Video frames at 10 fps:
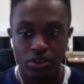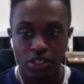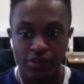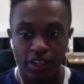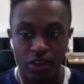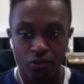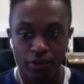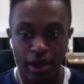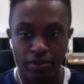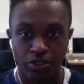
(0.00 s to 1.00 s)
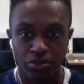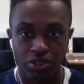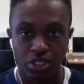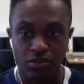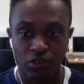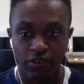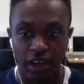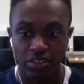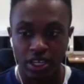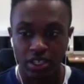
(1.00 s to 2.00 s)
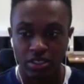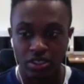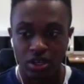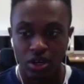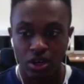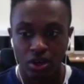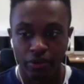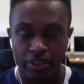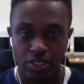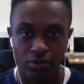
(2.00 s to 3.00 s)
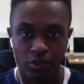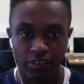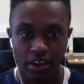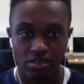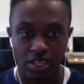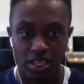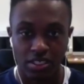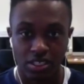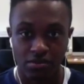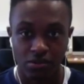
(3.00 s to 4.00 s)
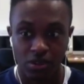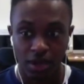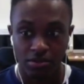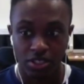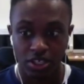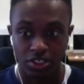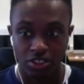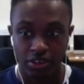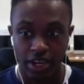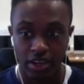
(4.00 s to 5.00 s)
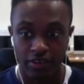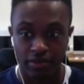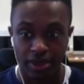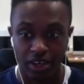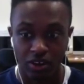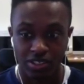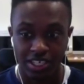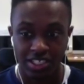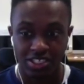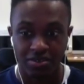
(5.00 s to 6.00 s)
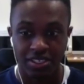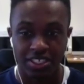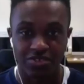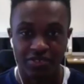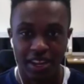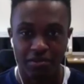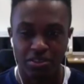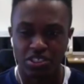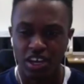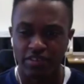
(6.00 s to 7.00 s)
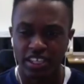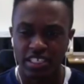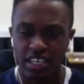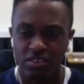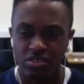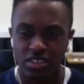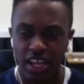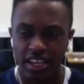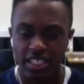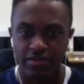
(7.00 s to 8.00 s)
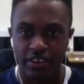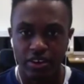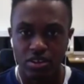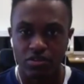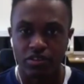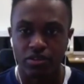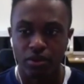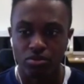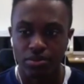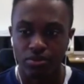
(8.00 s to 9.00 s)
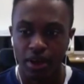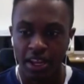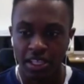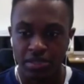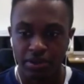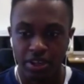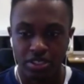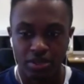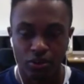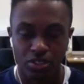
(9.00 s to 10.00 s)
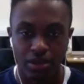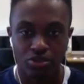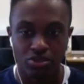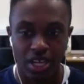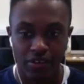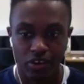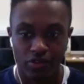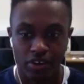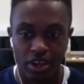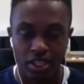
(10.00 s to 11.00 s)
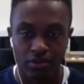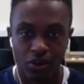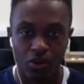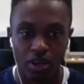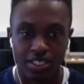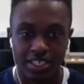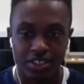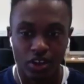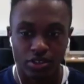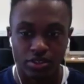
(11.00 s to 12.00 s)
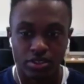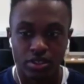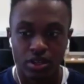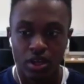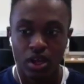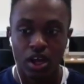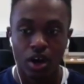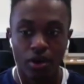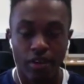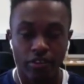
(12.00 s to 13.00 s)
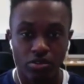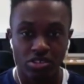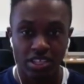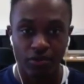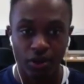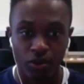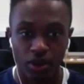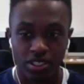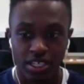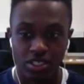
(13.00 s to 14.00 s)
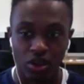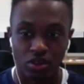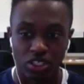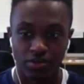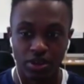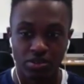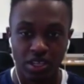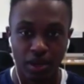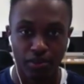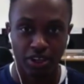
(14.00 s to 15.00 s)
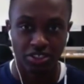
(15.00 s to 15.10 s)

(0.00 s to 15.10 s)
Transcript: They're also useful in web due to the small file size. With a small file size comes the constraint of it being lossy, so it doesn't really preserve details and isn't very useful for multiple edits because the more times you save over it, the more quality is lost. A way of noticing when quality is lost is when you